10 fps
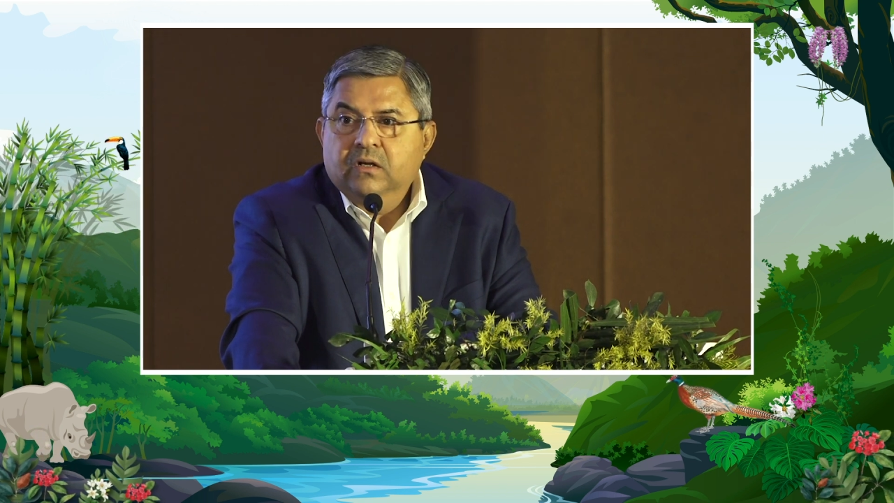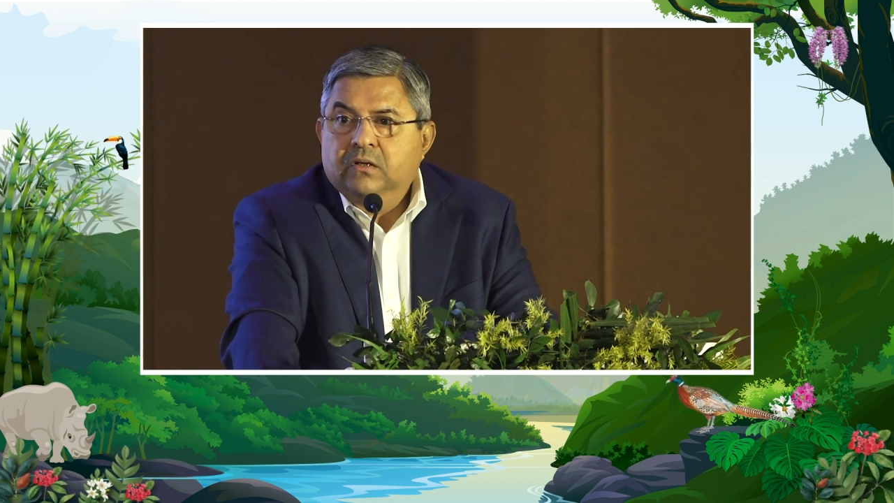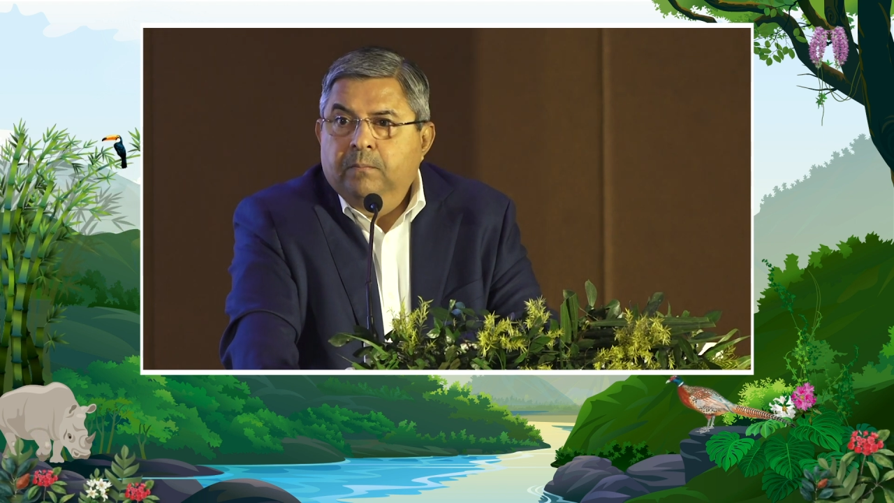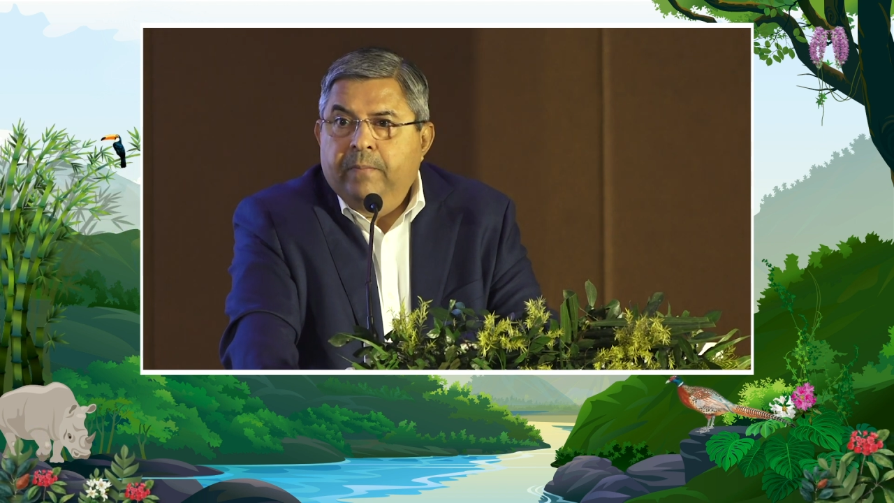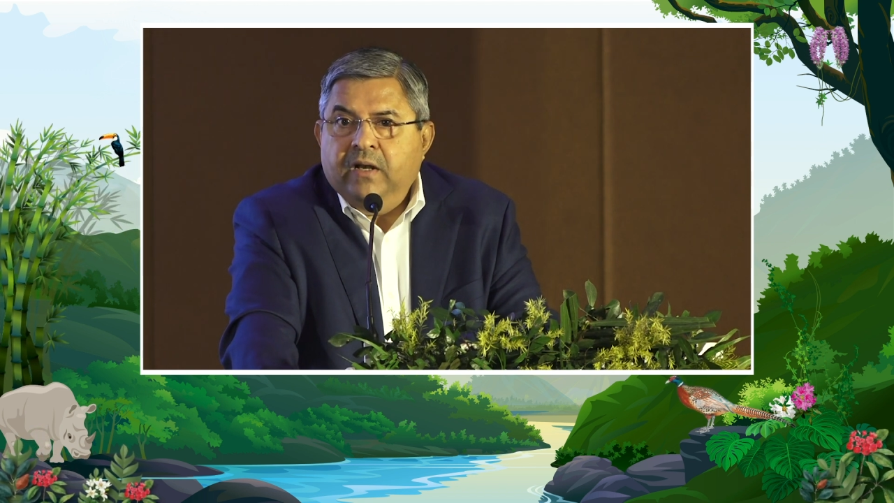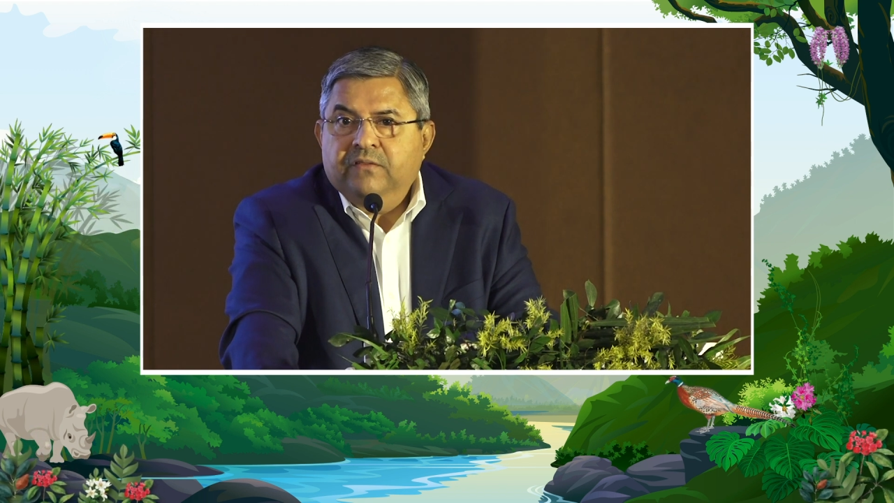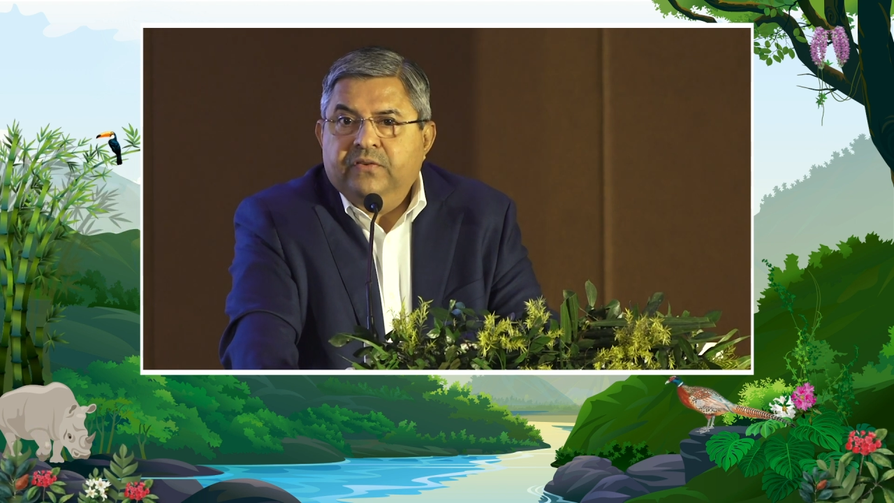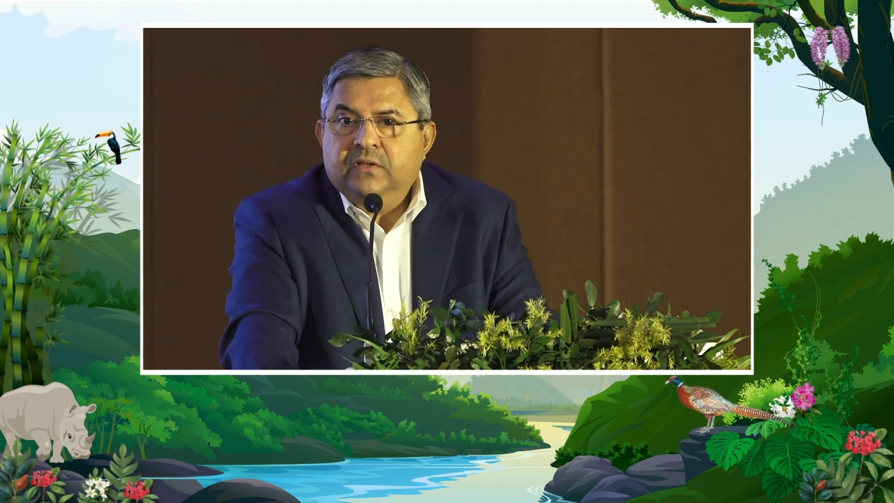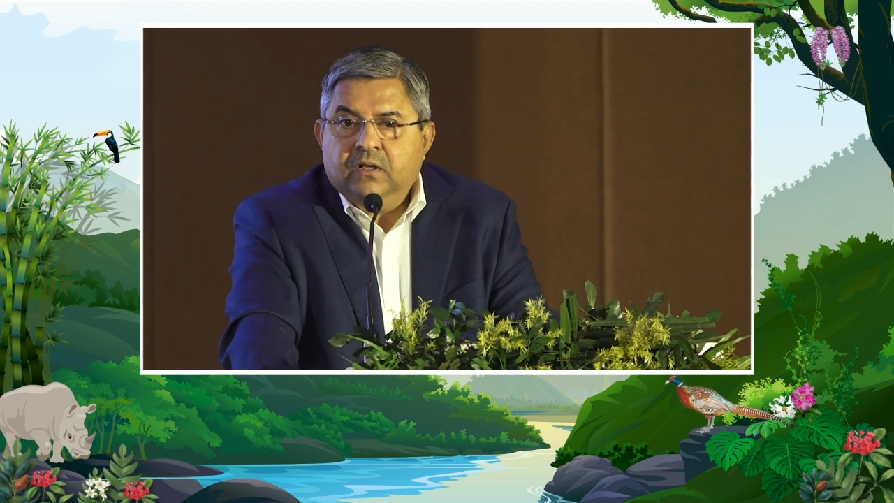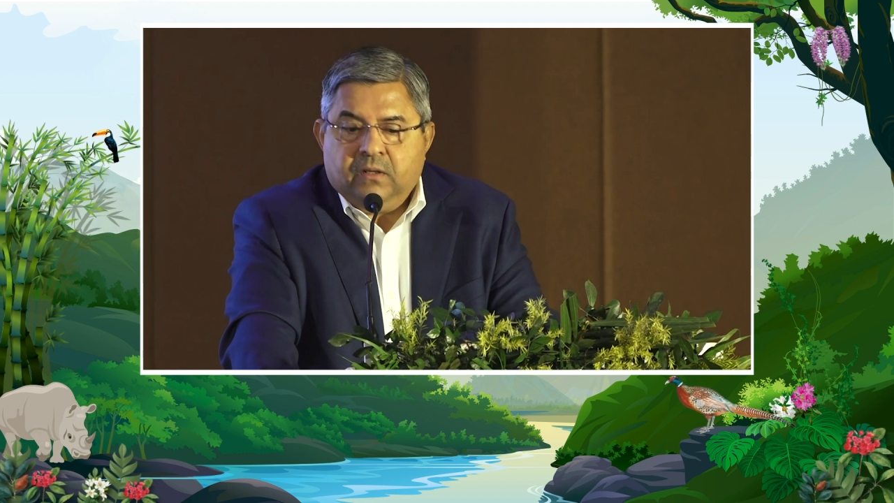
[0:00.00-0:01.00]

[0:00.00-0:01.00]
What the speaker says: to benefit the